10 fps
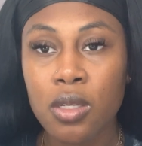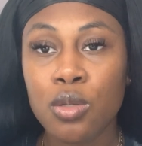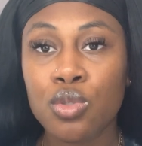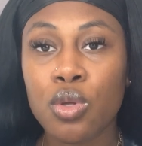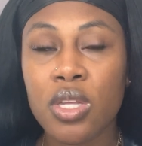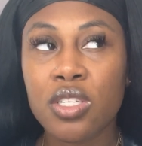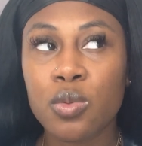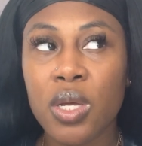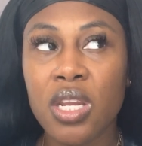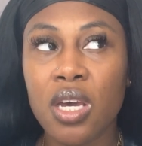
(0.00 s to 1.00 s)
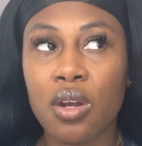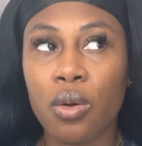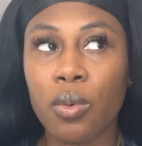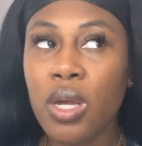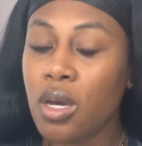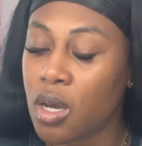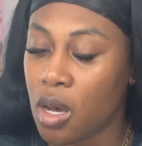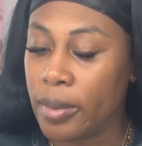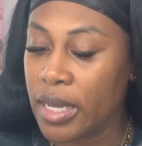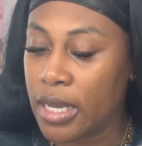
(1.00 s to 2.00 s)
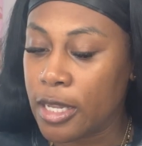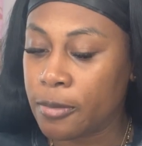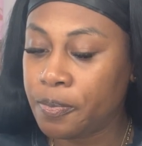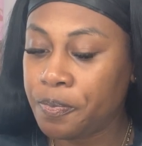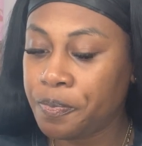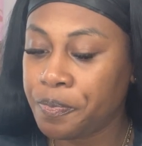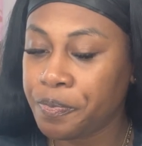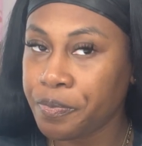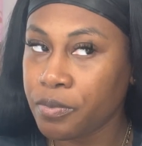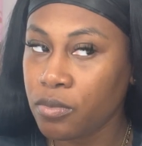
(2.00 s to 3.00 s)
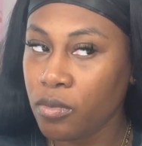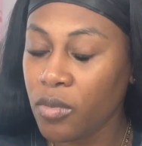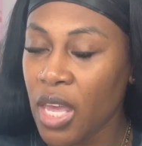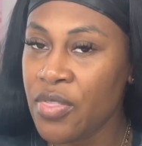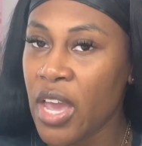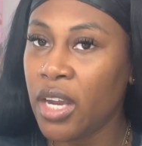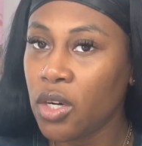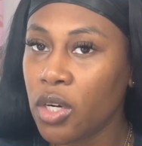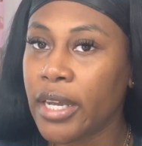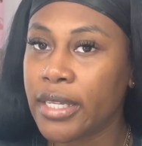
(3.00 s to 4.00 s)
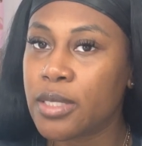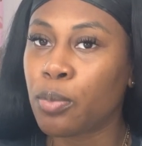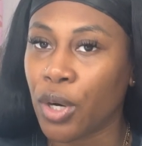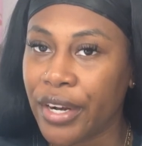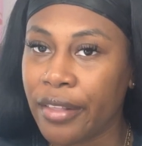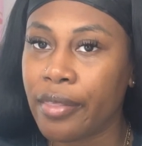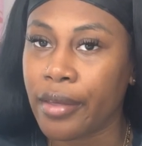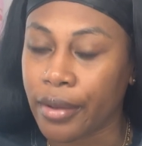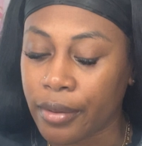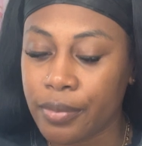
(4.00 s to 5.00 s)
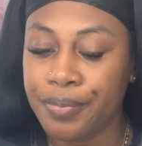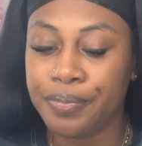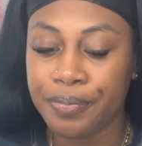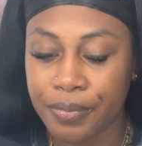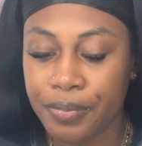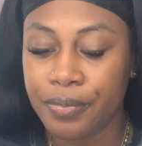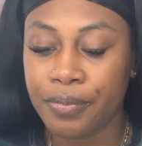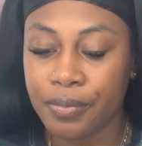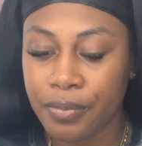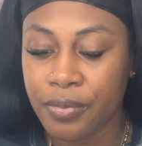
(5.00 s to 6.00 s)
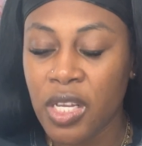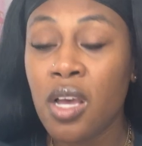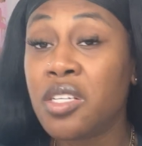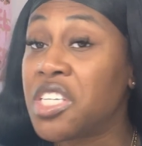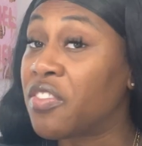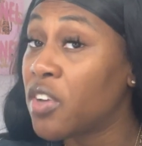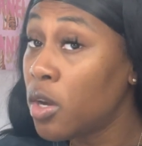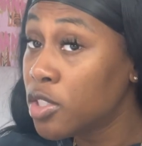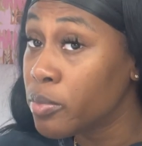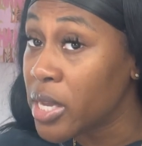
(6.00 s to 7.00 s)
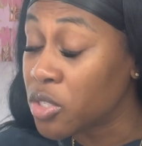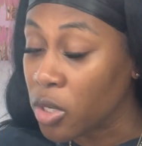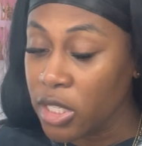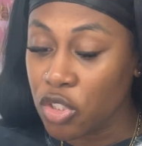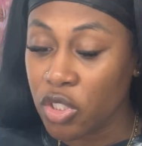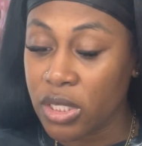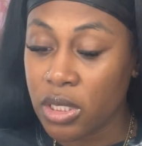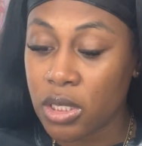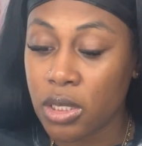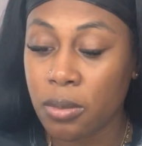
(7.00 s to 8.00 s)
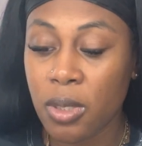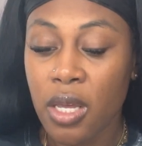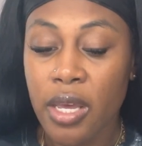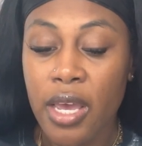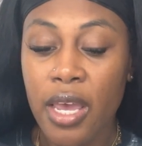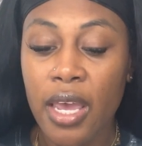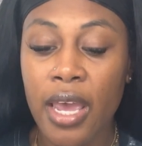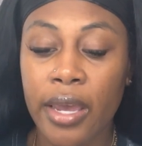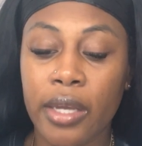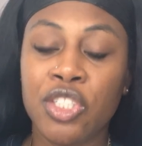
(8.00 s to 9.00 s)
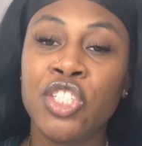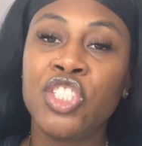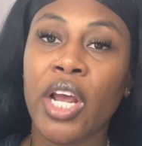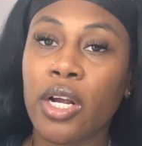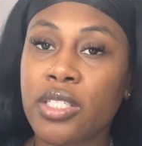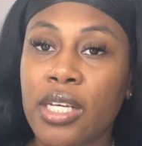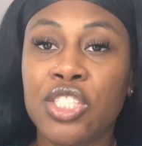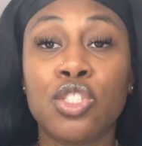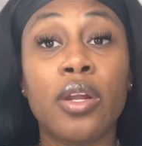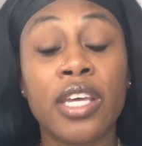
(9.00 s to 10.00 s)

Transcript: So this is when Nia and Naria come in, and the air gets pretty thick. Duffy also makes her entrance, and she shares that she's going to